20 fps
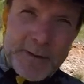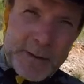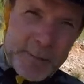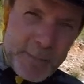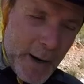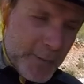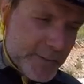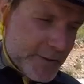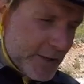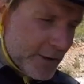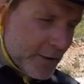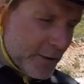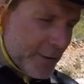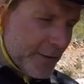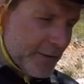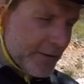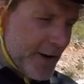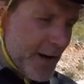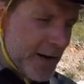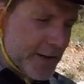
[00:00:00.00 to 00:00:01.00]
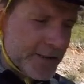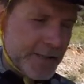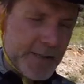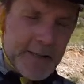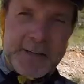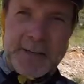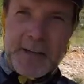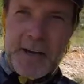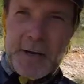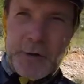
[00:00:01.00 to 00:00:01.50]
perhaps a little bit faster
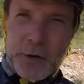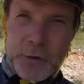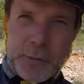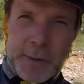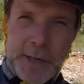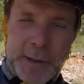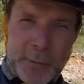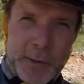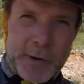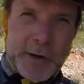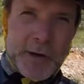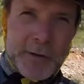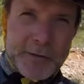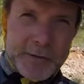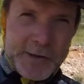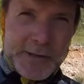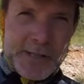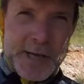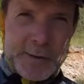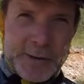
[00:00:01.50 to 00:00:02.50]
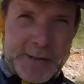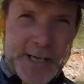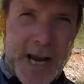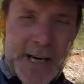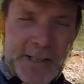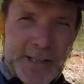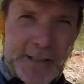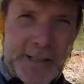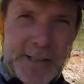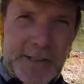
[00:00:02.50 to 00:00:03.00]
than I normally would have, because I was
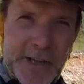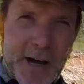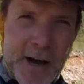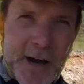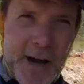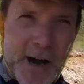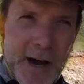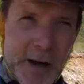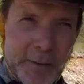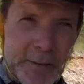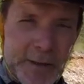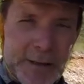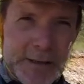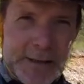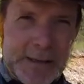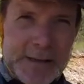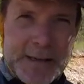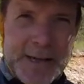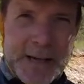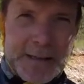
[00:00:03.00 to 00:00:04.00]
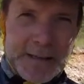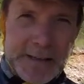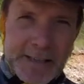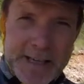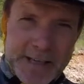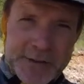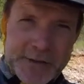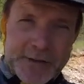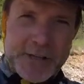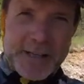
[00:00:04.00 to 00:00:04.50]
catching this guy up, and
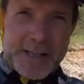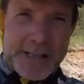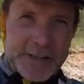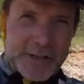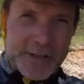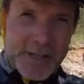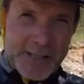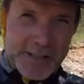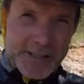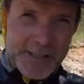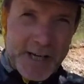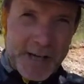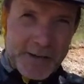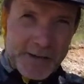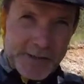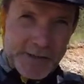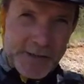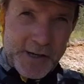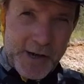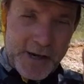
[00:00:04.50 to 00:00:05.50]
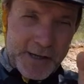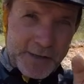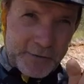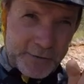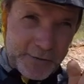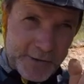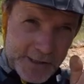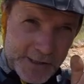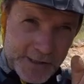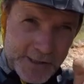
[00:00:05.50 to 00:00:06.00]
literally just the other side
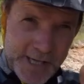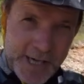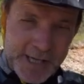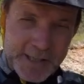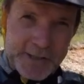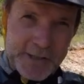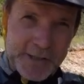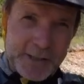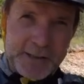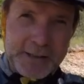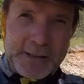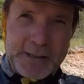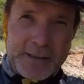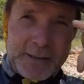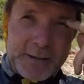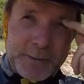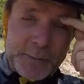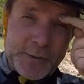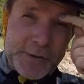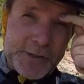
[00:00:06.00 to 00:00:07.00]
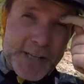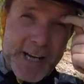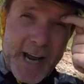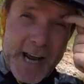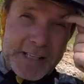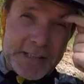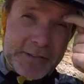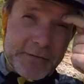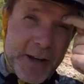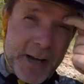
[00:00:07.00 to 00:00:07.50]
of this section was the
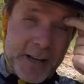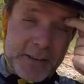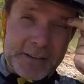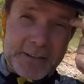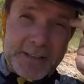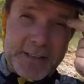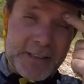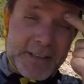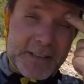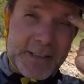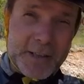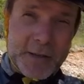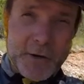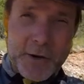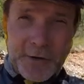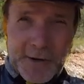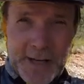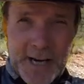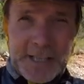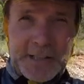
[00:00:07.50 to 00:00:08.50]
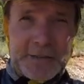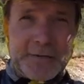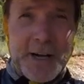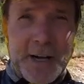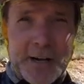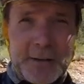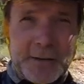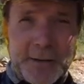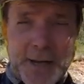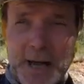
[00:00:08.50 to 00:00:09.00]
asphalt. You got on the
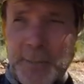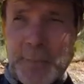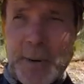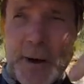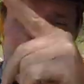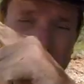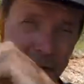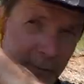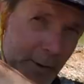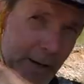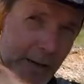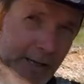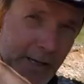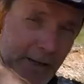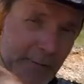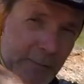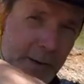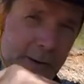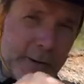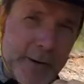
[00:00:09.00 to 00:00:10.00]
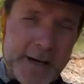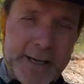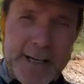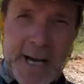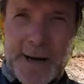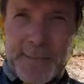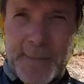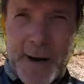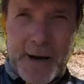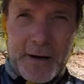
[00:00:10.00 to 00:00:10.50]
asphalt, that part where I
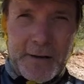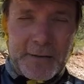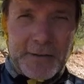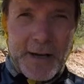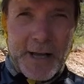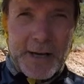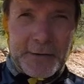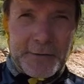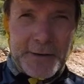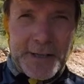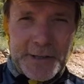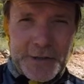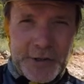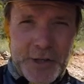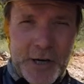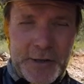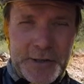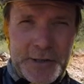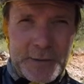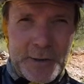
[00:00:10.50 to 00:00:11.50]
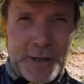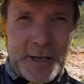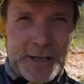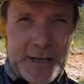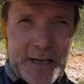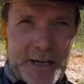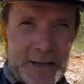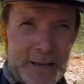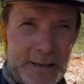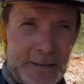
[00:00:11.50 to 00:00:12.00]
came out of Alhaurin, showed you
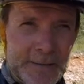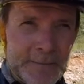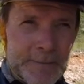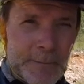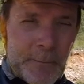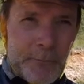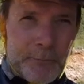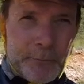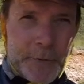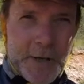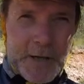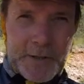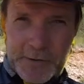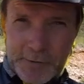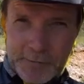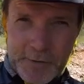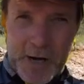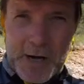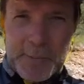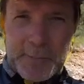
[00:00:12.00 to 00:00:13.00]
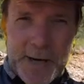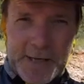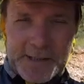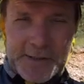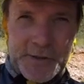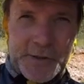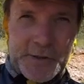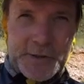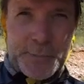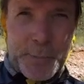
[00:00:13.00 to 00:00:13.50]
earlier, to ride back
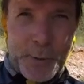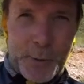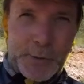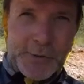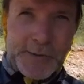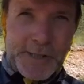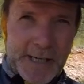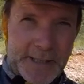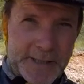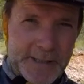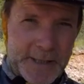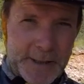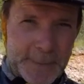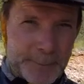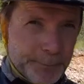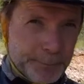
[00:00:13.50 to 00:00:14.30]
to the sports centre.